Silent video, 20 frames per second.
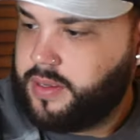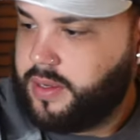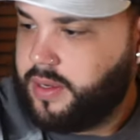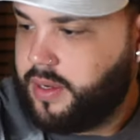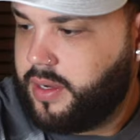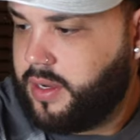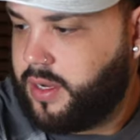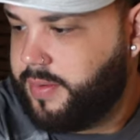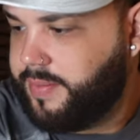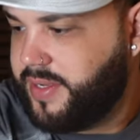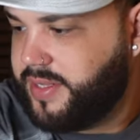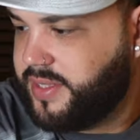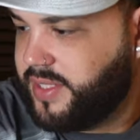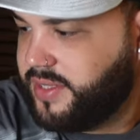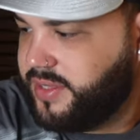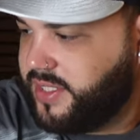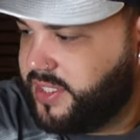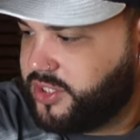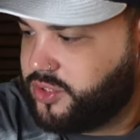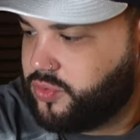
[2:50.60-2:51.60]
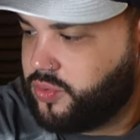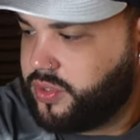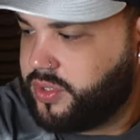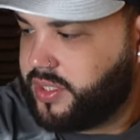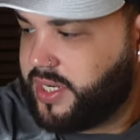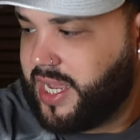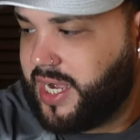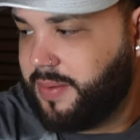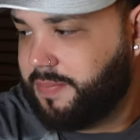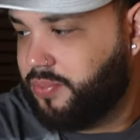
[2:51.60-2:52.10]
And then this one,
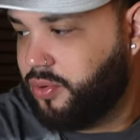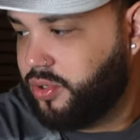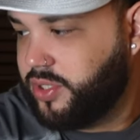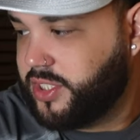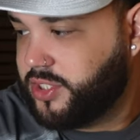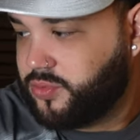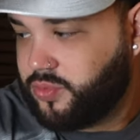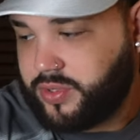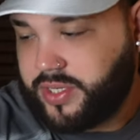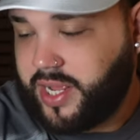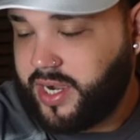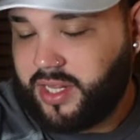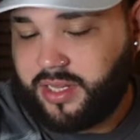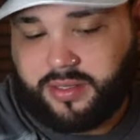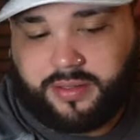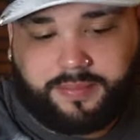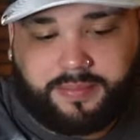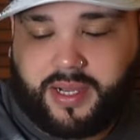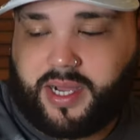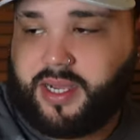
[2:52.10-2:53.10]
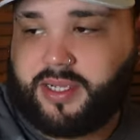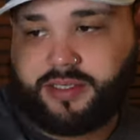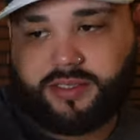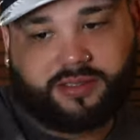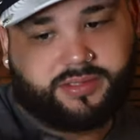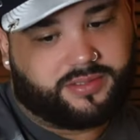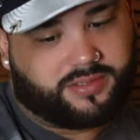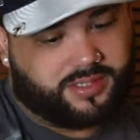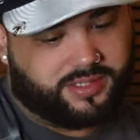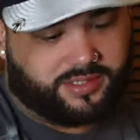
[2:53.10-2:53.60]
gotta pull this one out of the
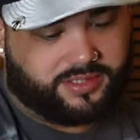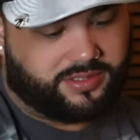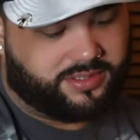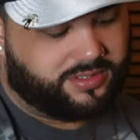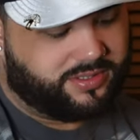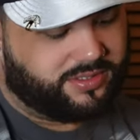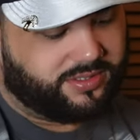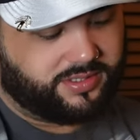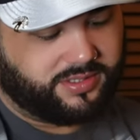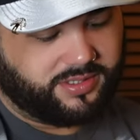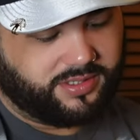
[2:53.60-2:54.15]
box because